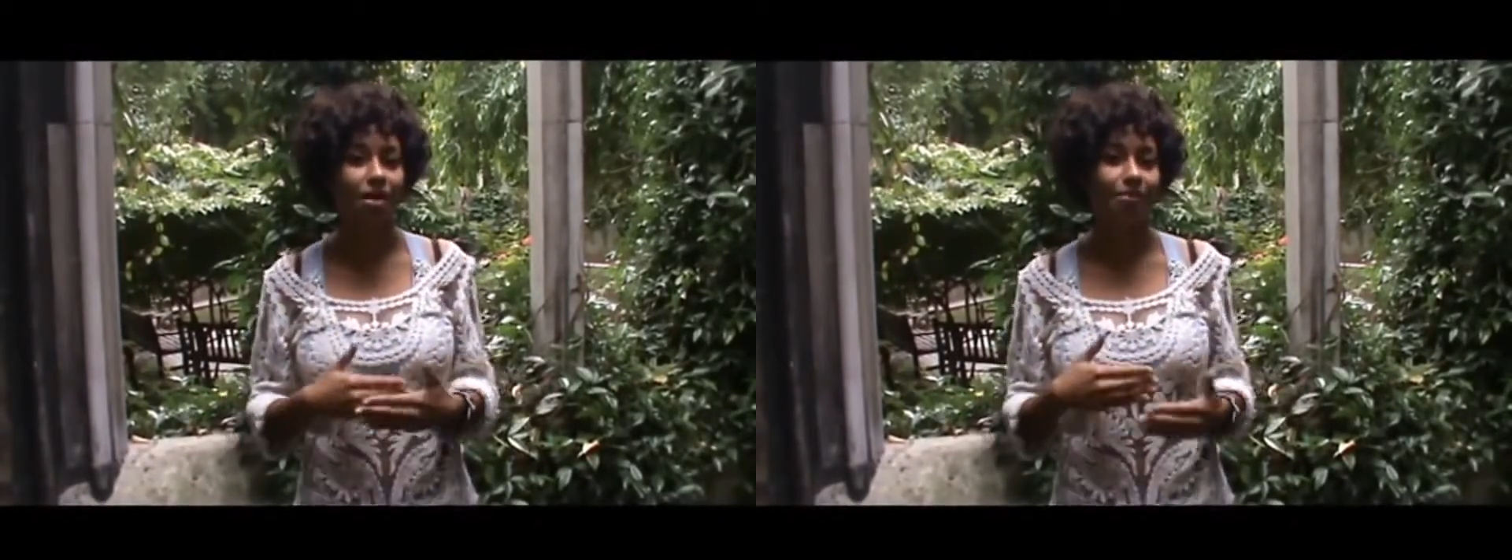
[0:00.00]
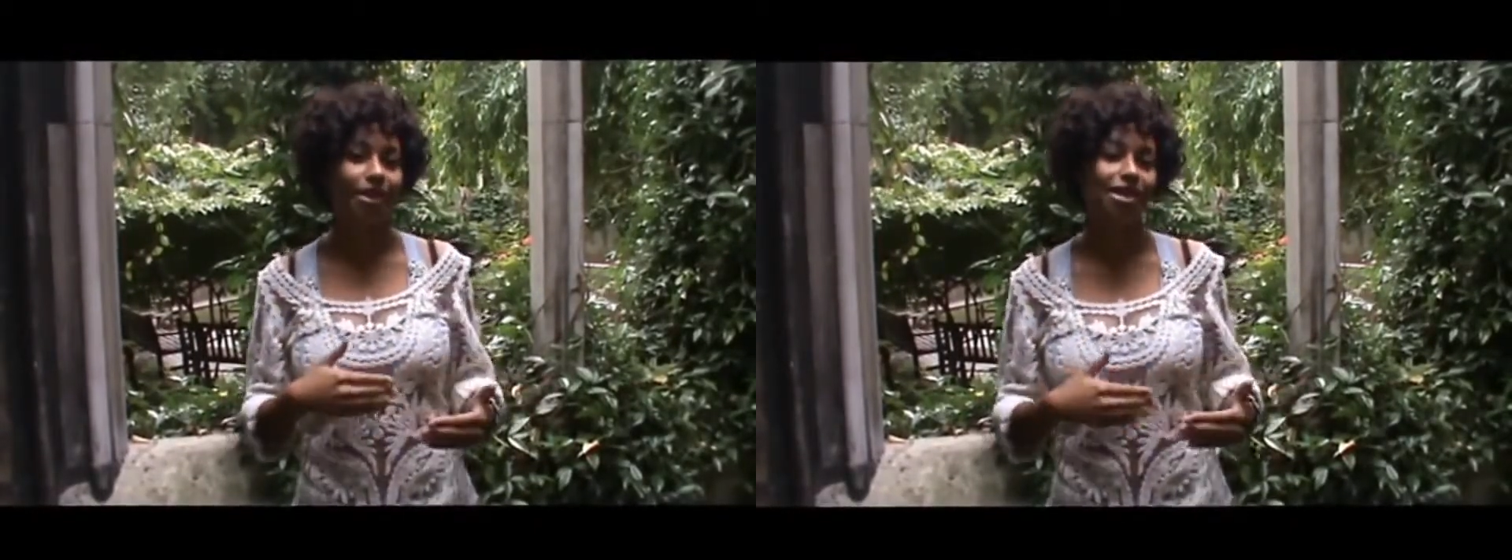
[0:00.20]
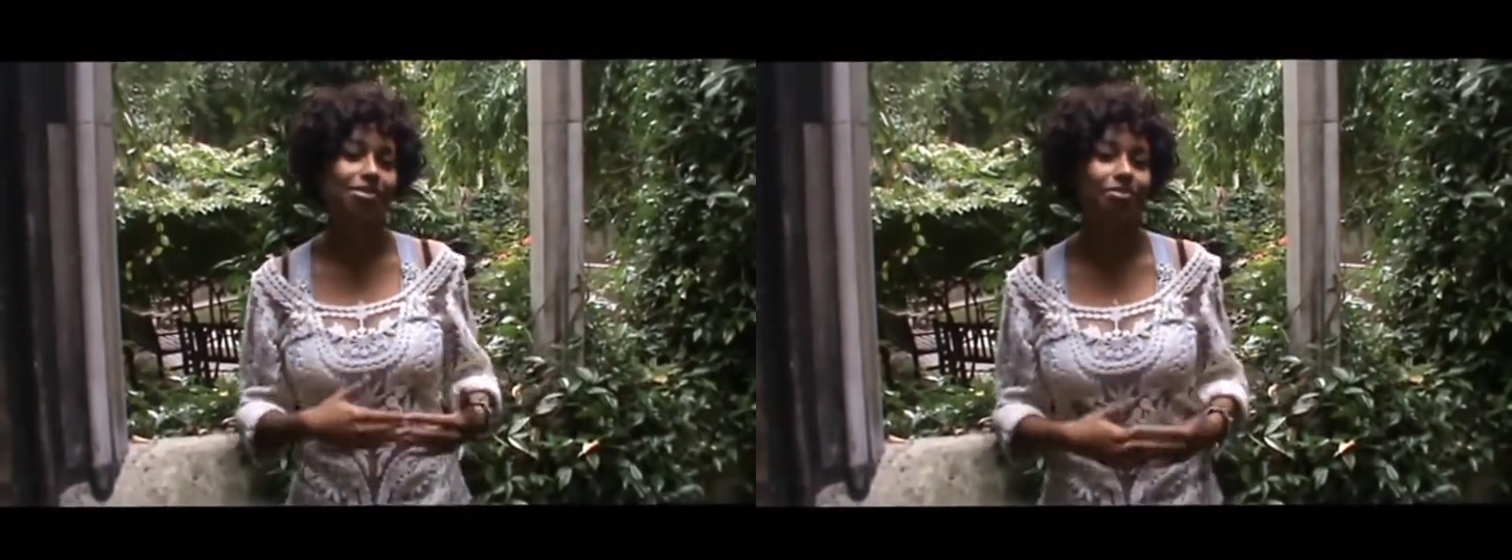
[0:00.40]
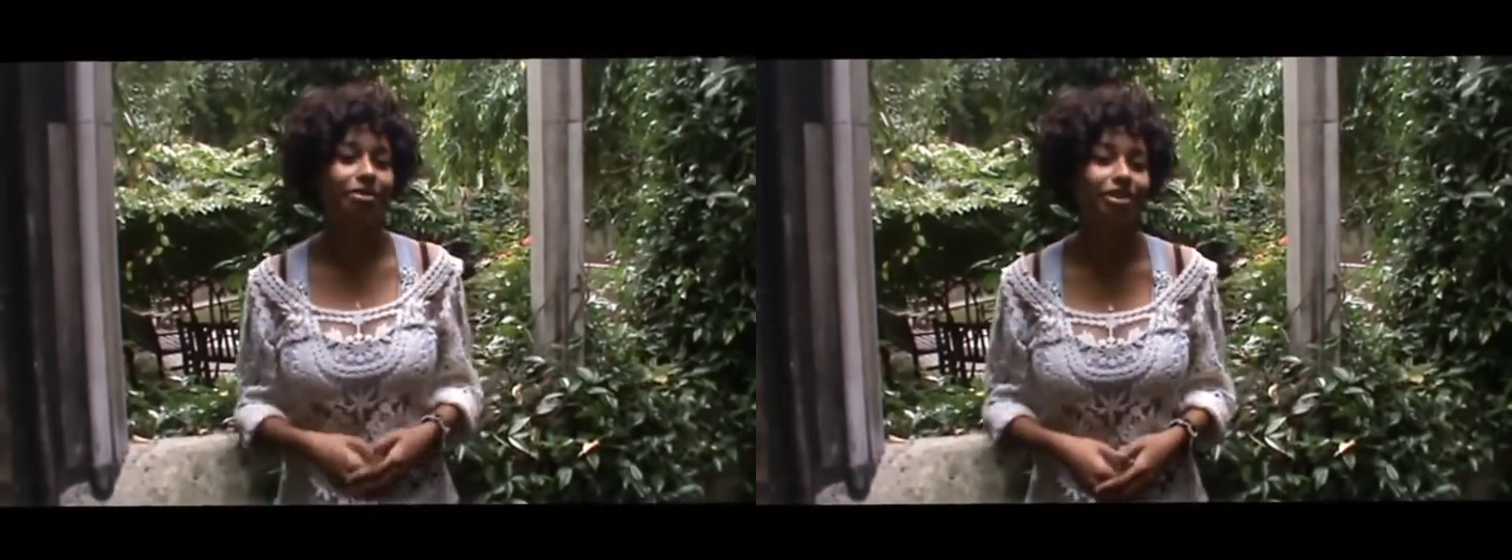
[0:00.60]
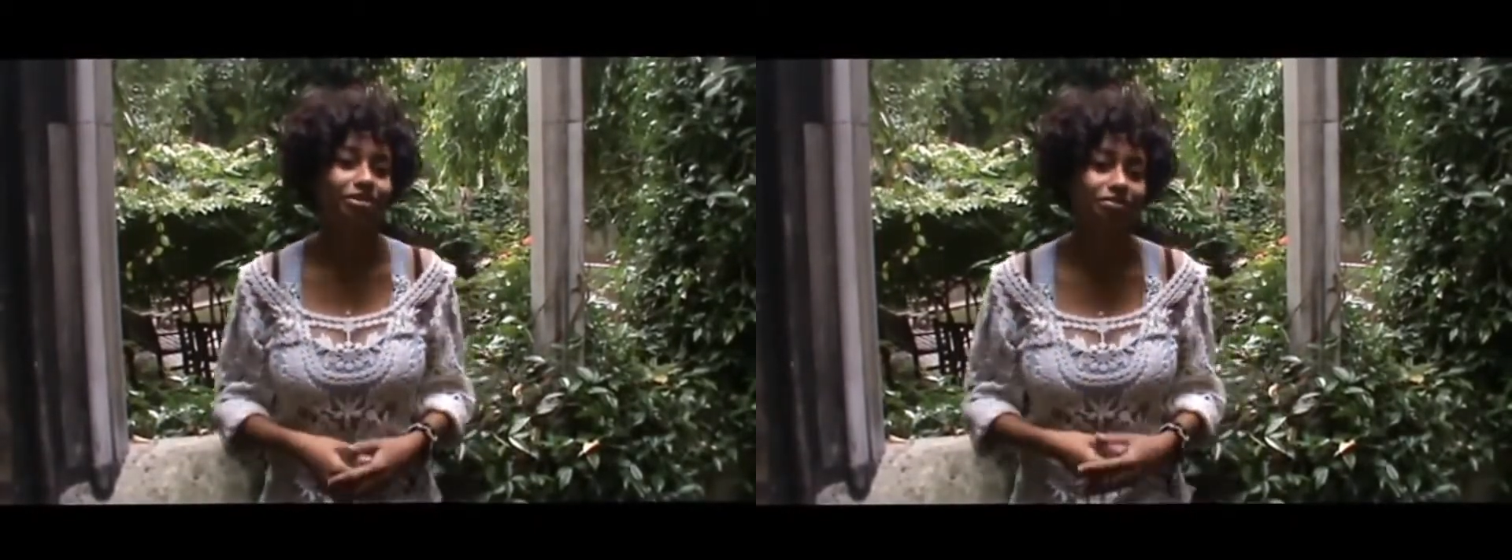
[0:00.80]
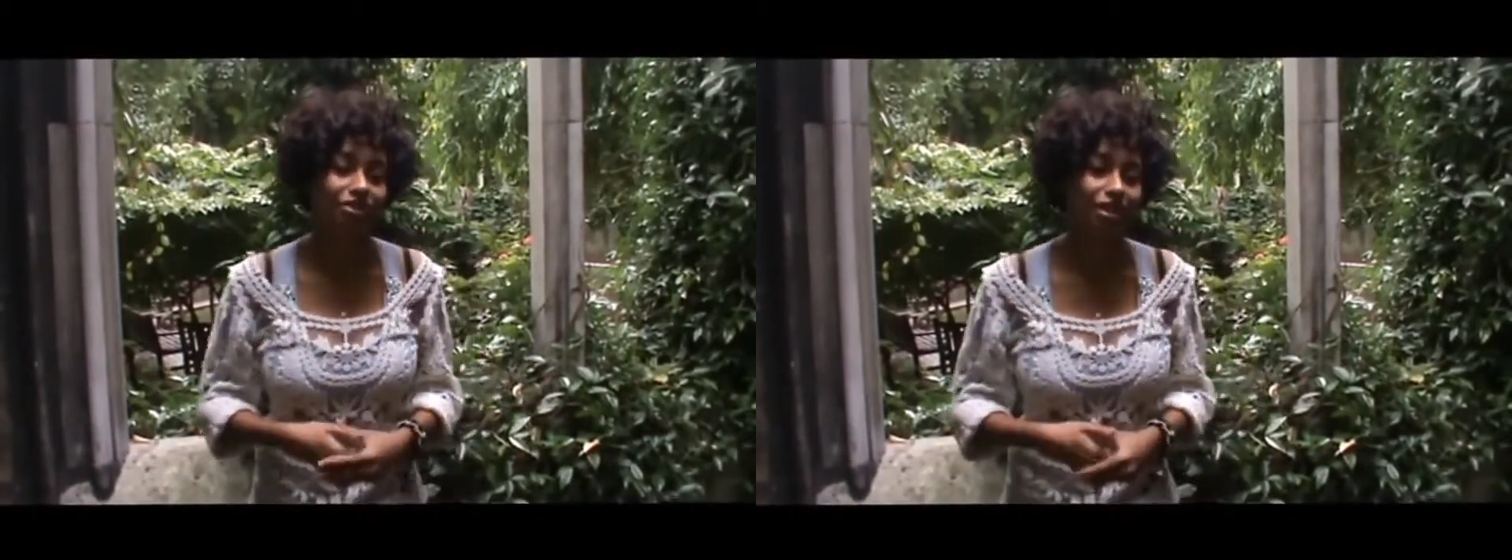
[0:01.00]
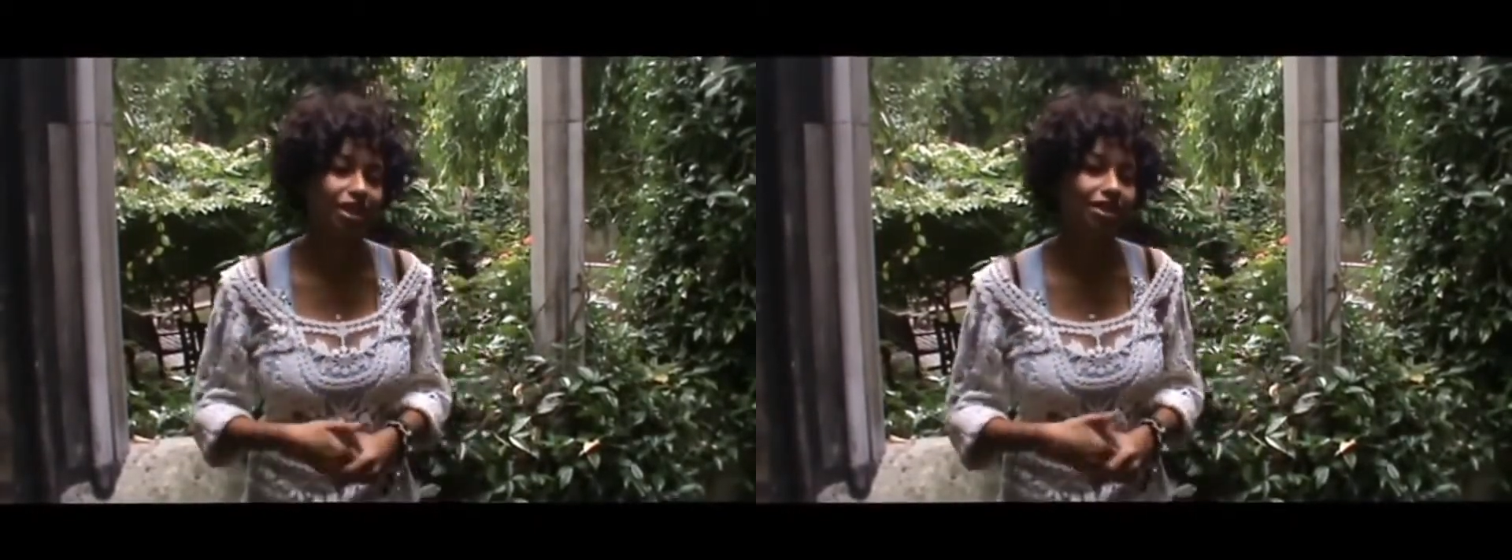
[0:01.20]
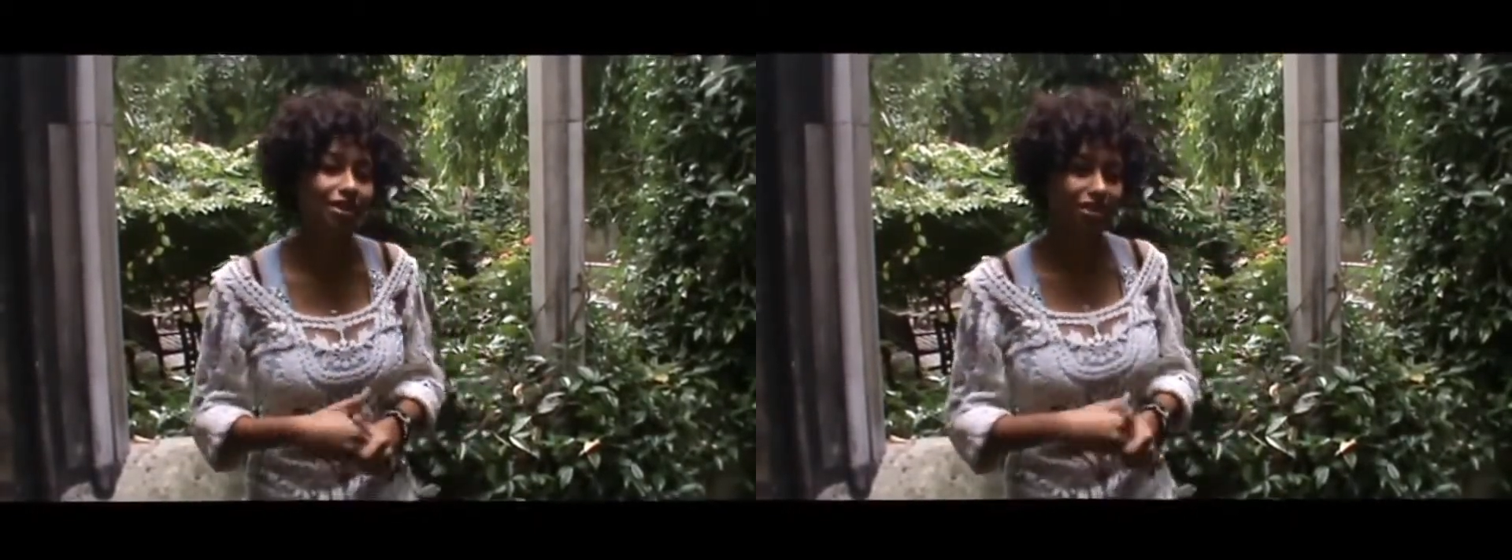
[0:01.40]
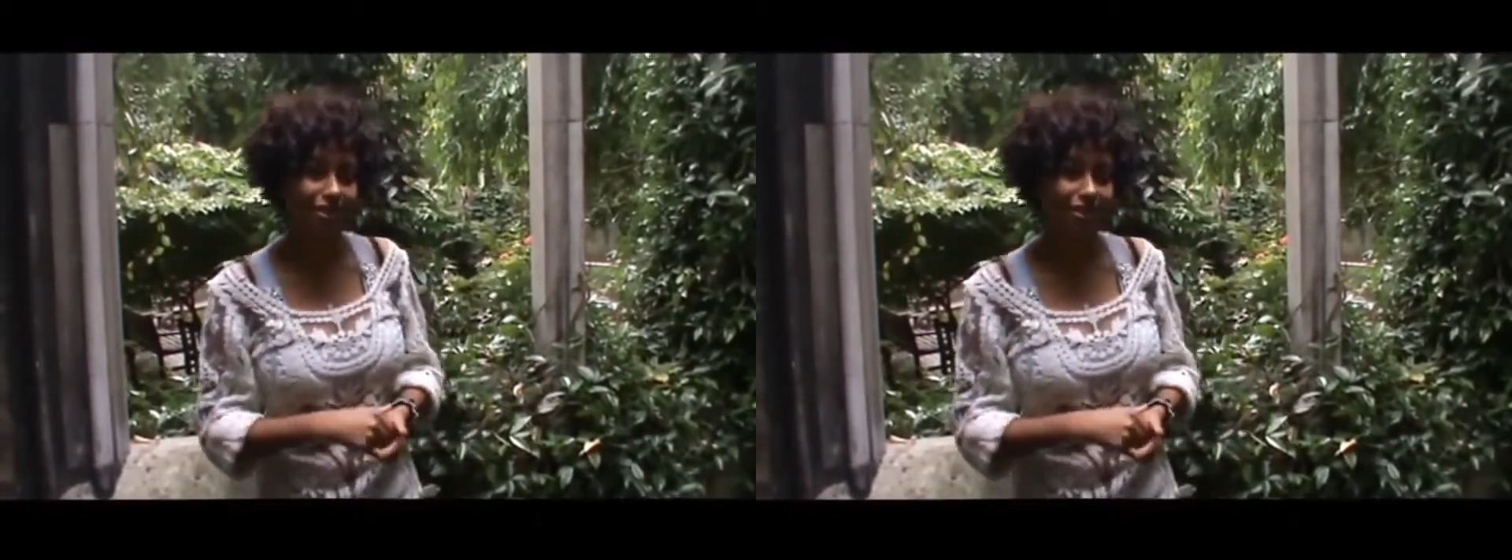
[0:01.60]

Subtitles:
and my inspiration for that.